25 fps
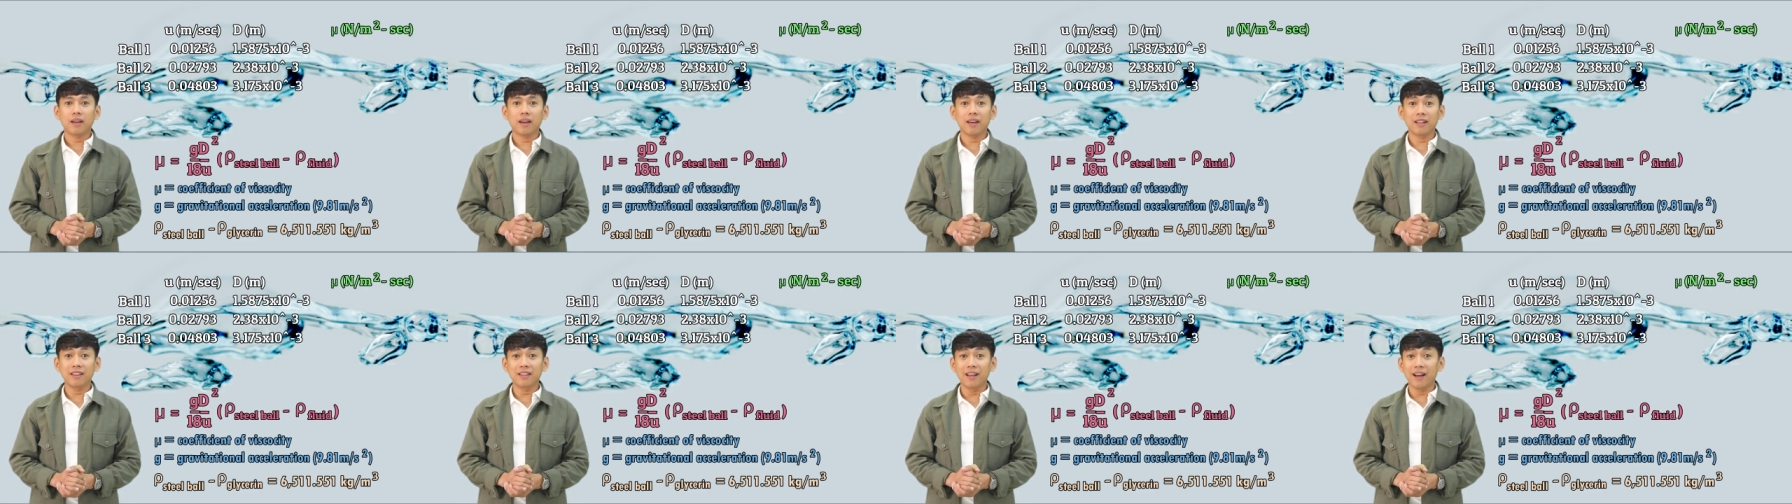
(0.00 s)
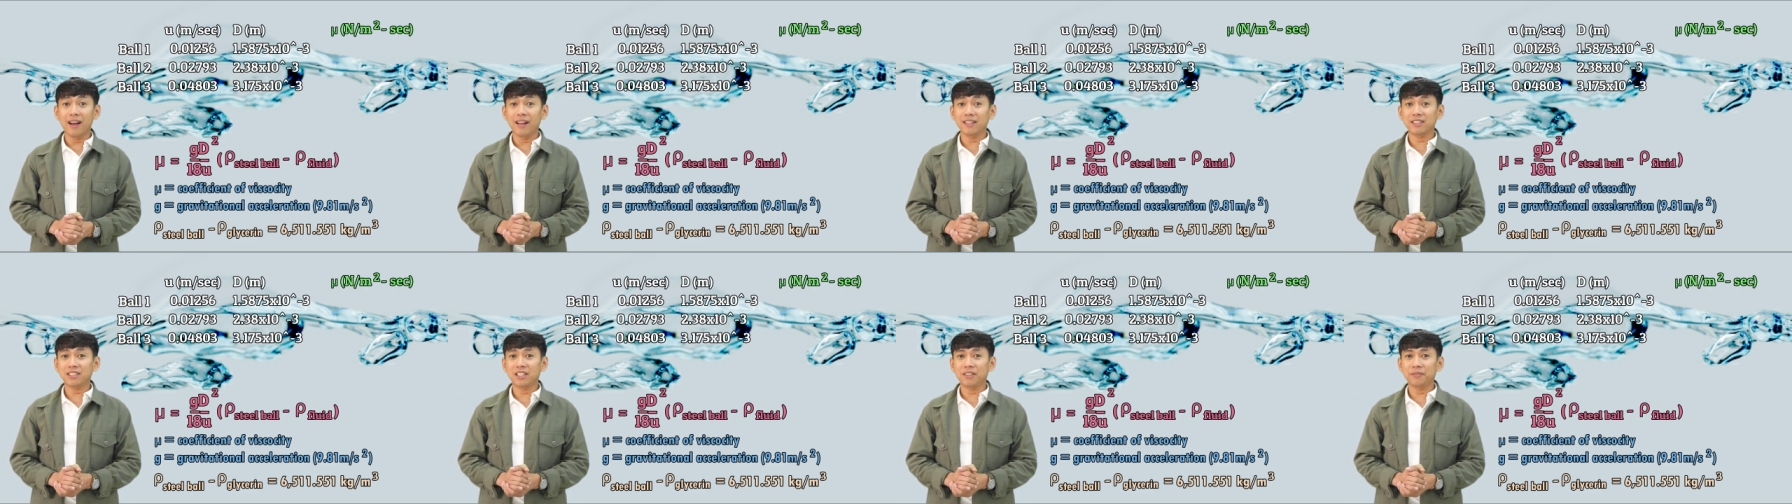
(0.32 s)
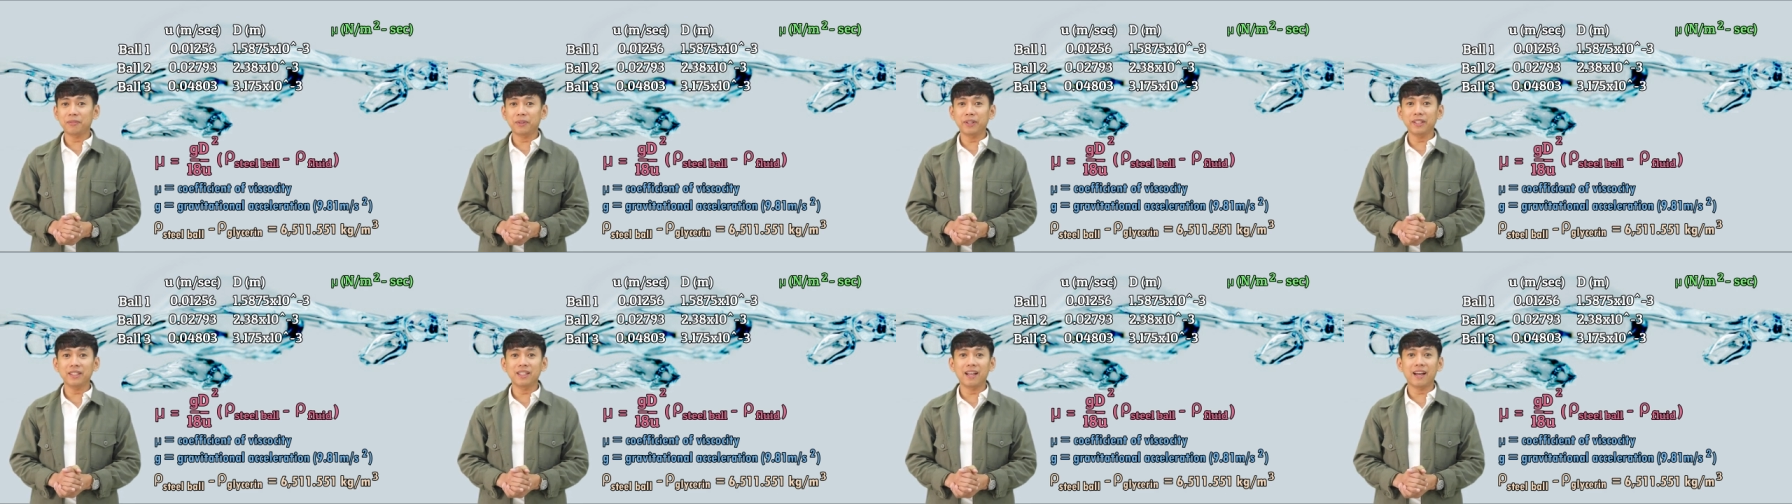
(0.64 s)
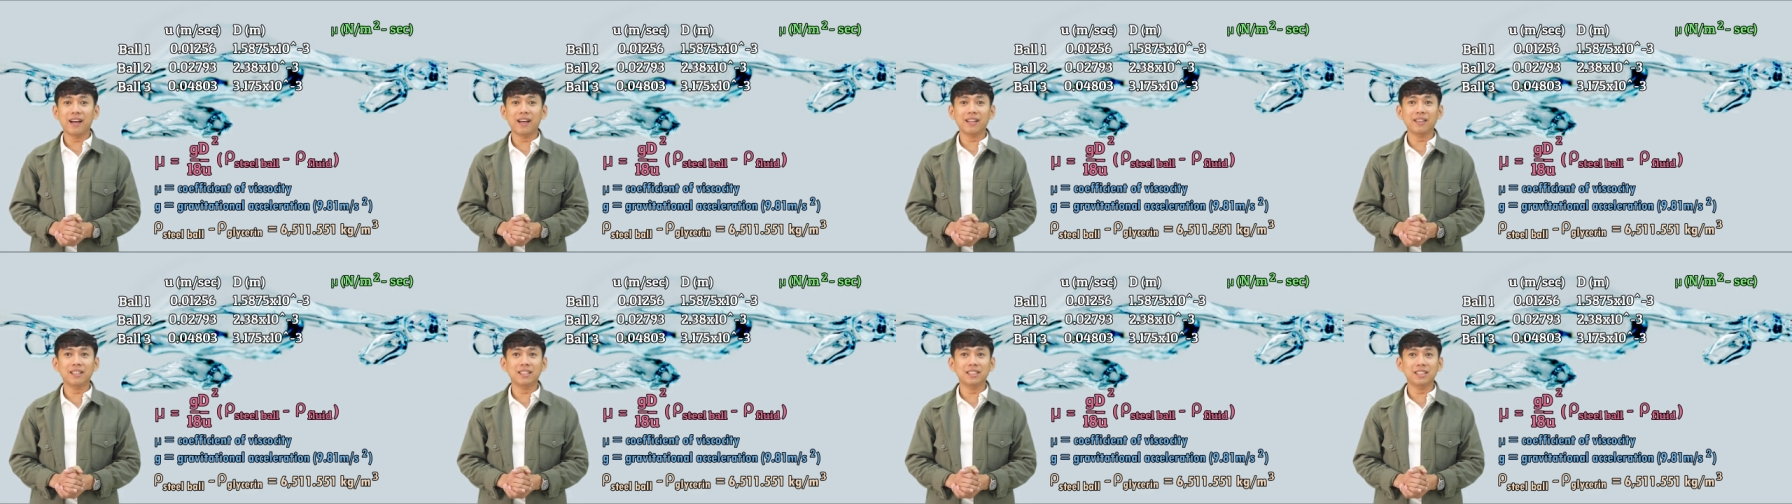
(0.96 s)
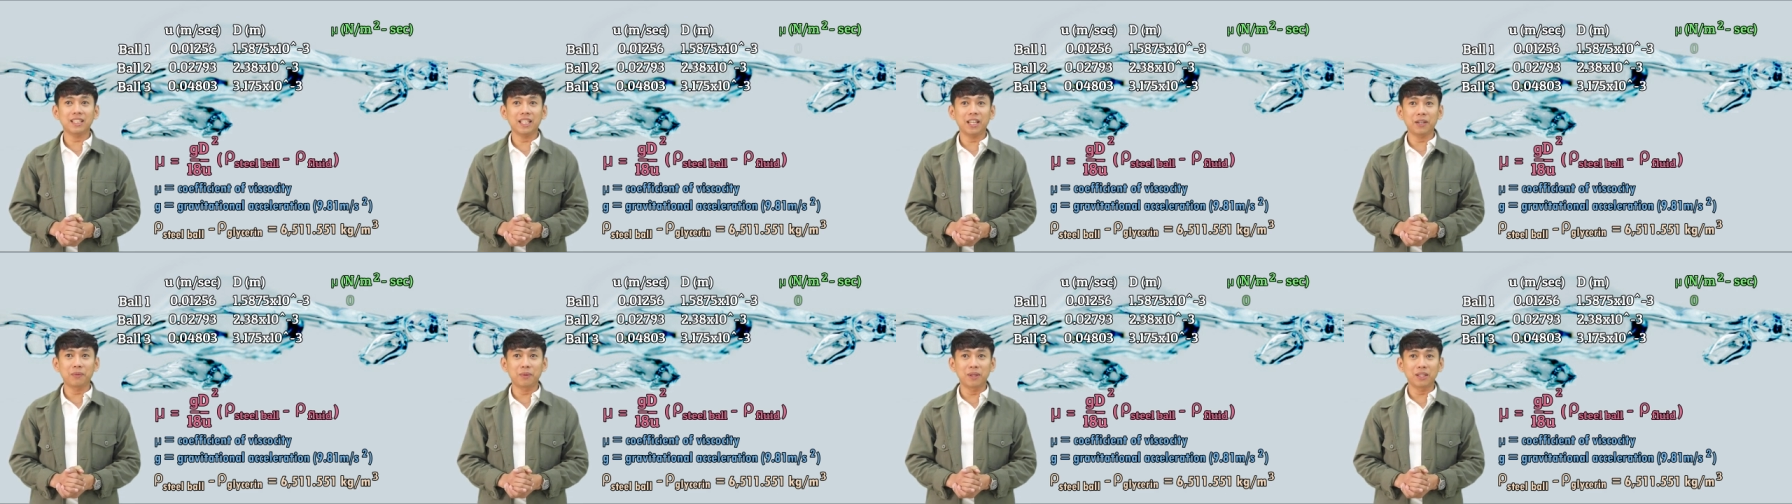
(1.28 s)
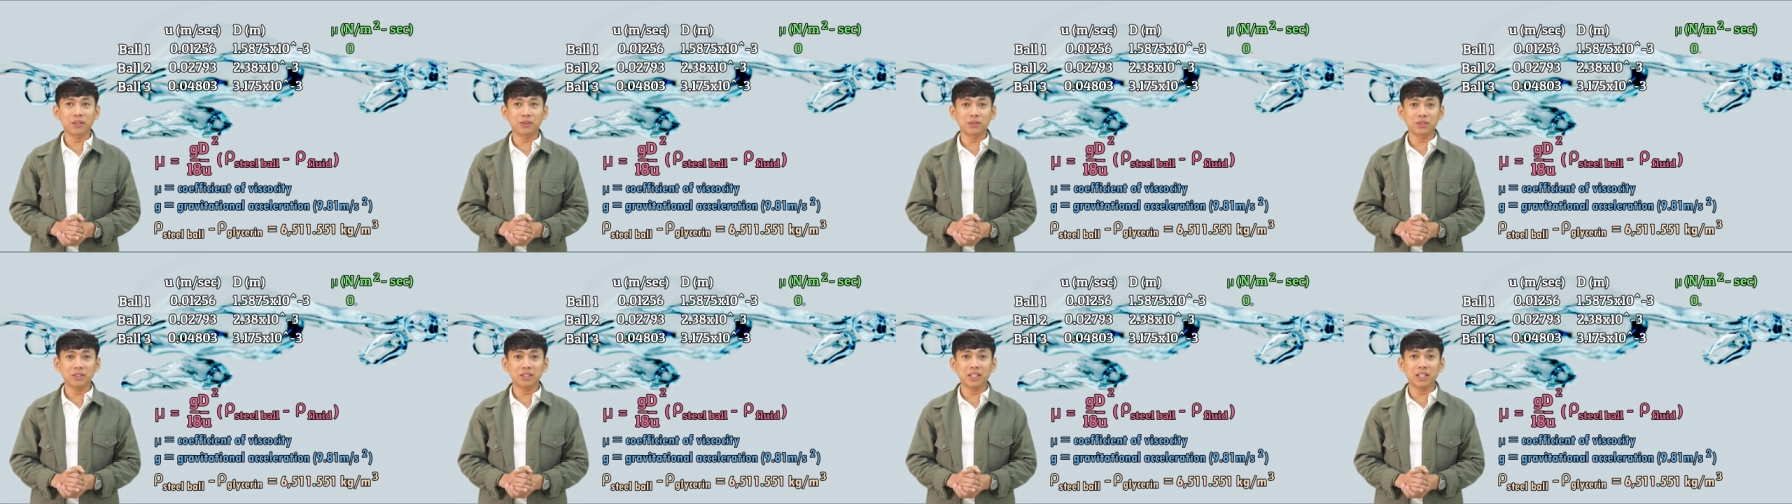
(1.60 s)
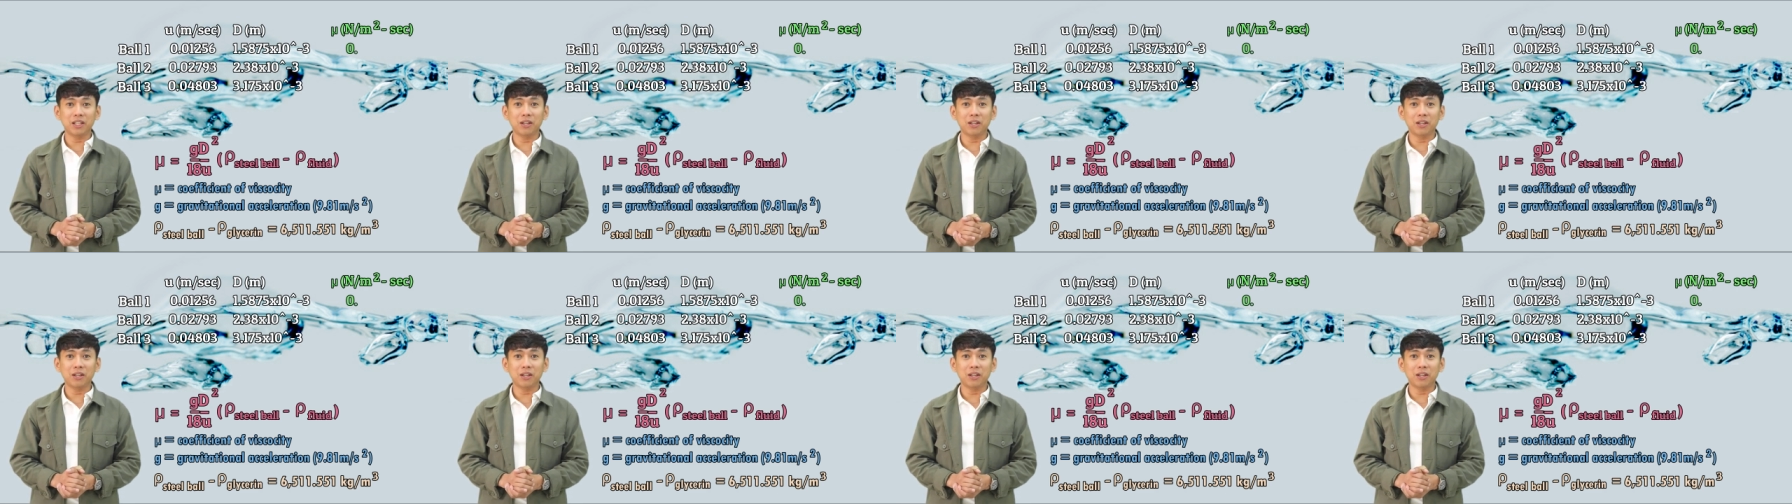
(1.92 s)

And the answer for that is equal to